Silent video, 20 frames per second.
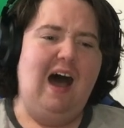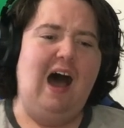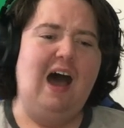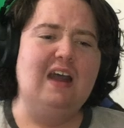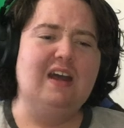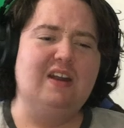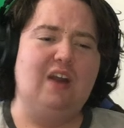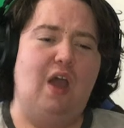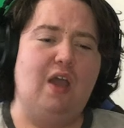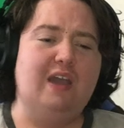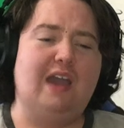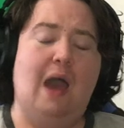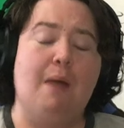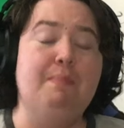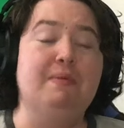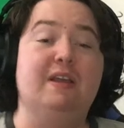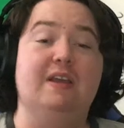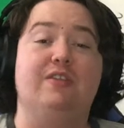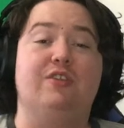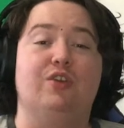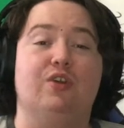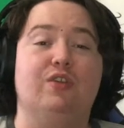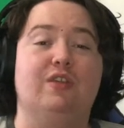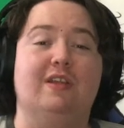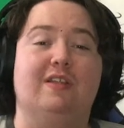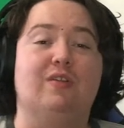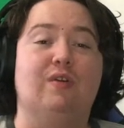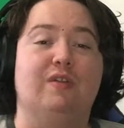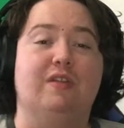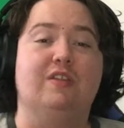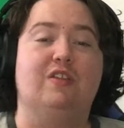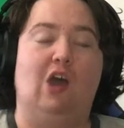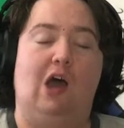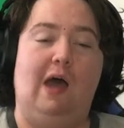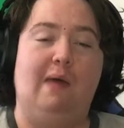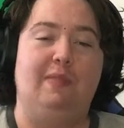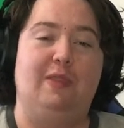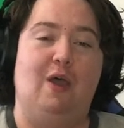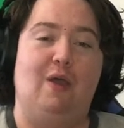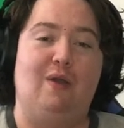I don't know. Companies do this all the
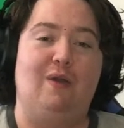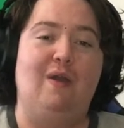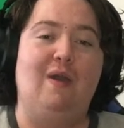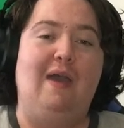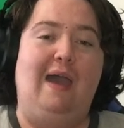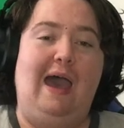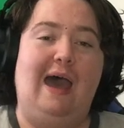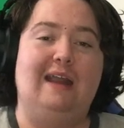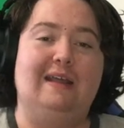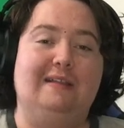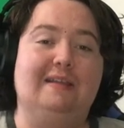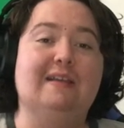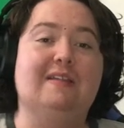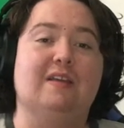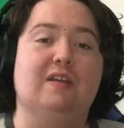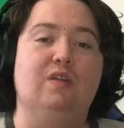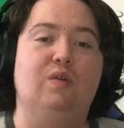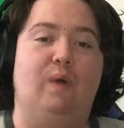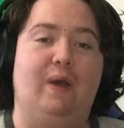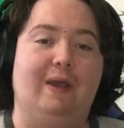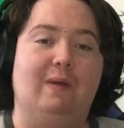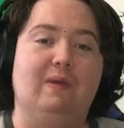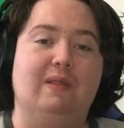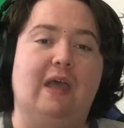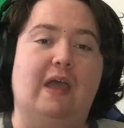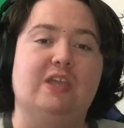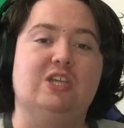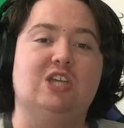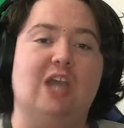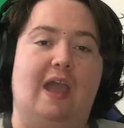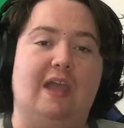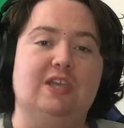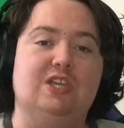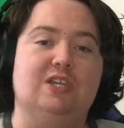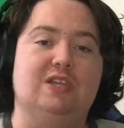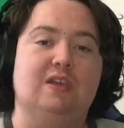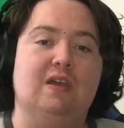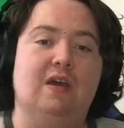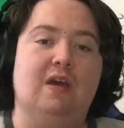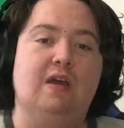time, though. And it is annoying when they
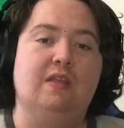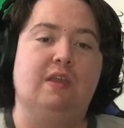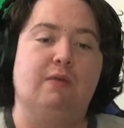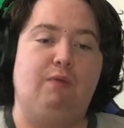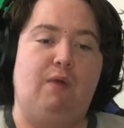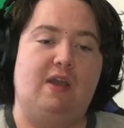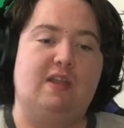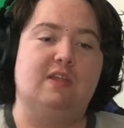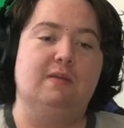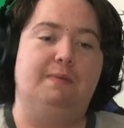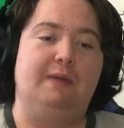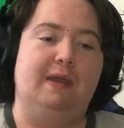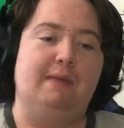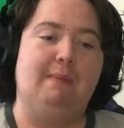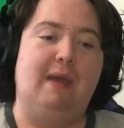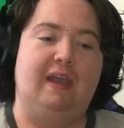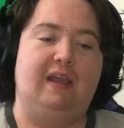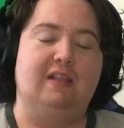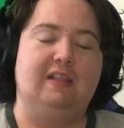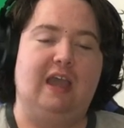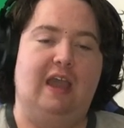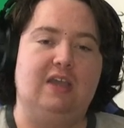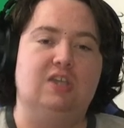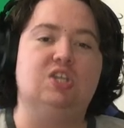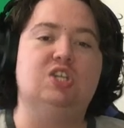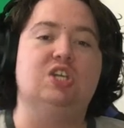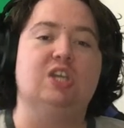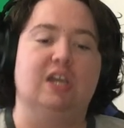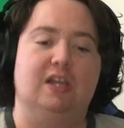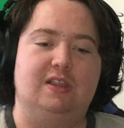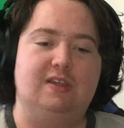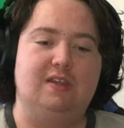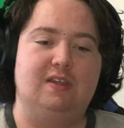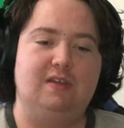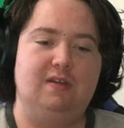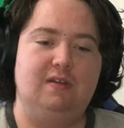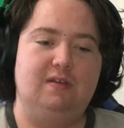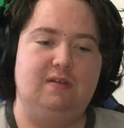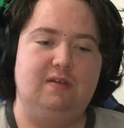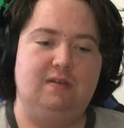change the recipe and make it taste shit.
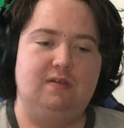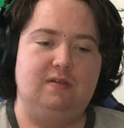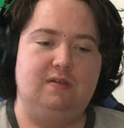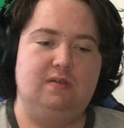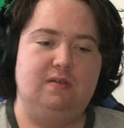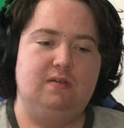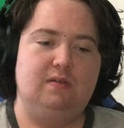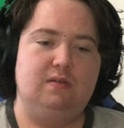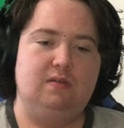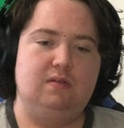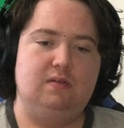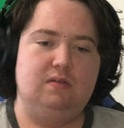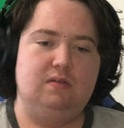Oh!